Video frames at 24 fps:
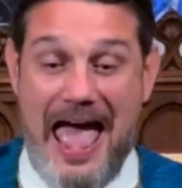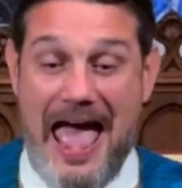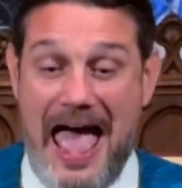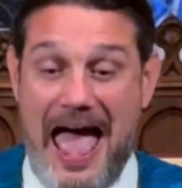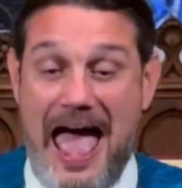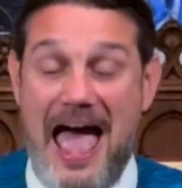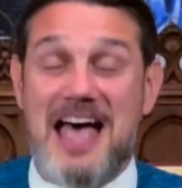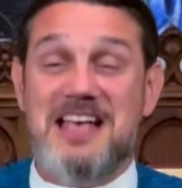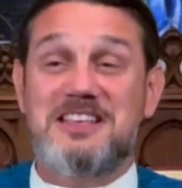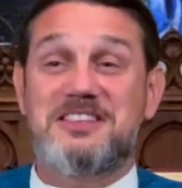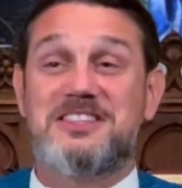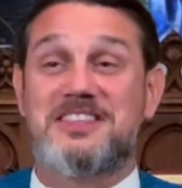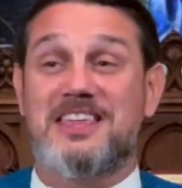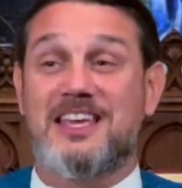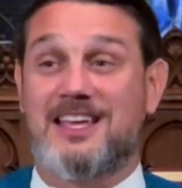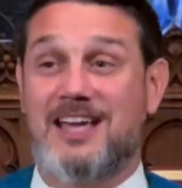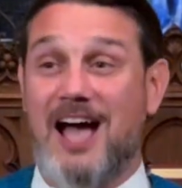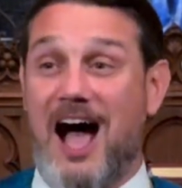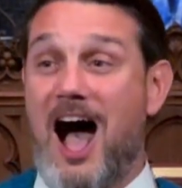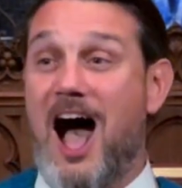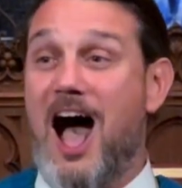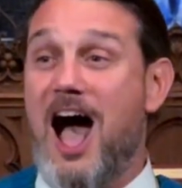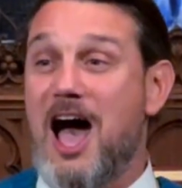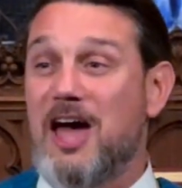has the
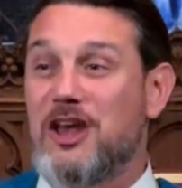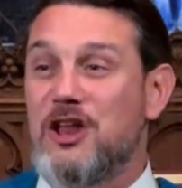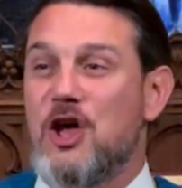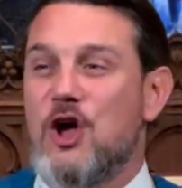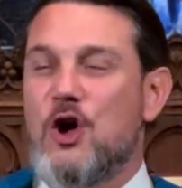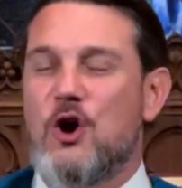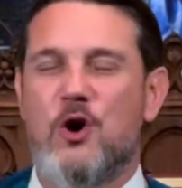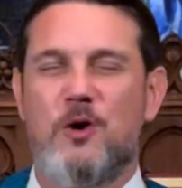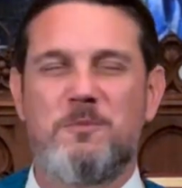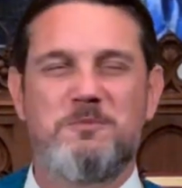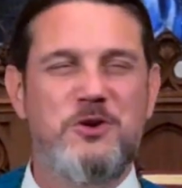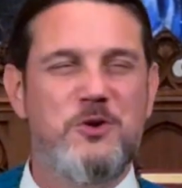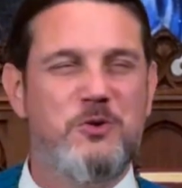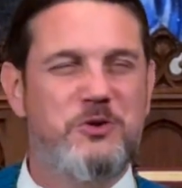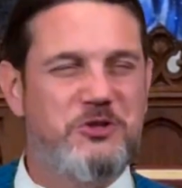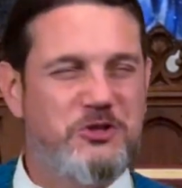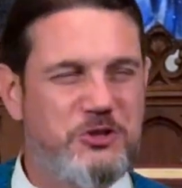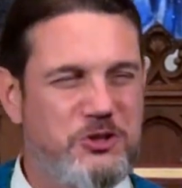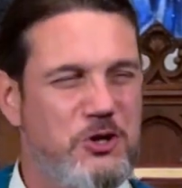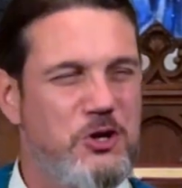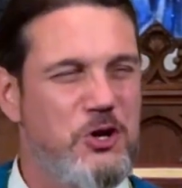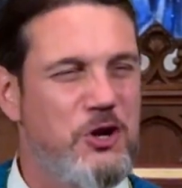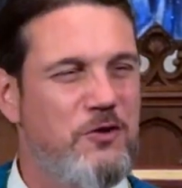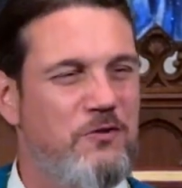God whom you
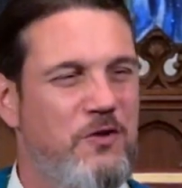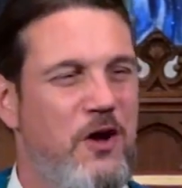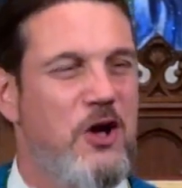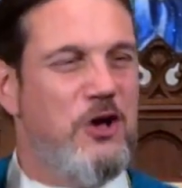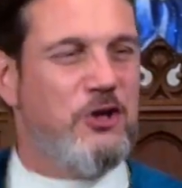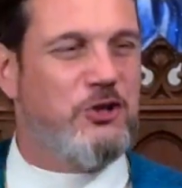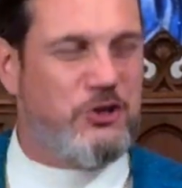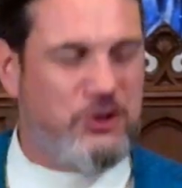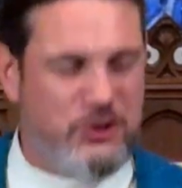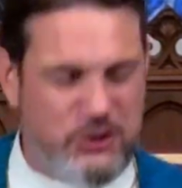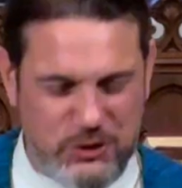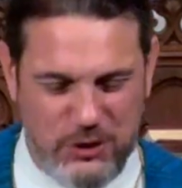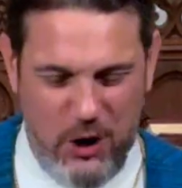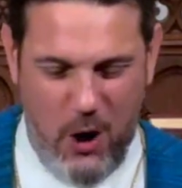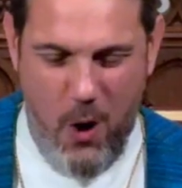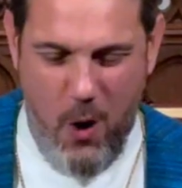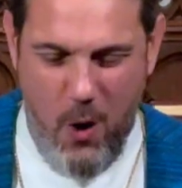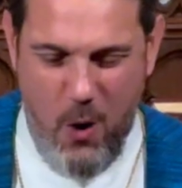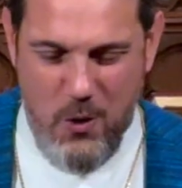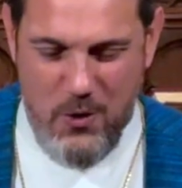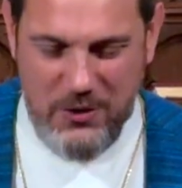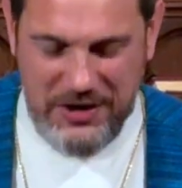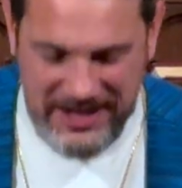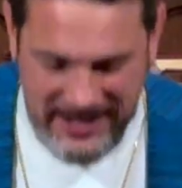serve
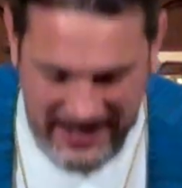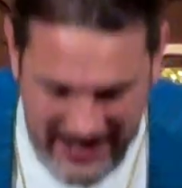so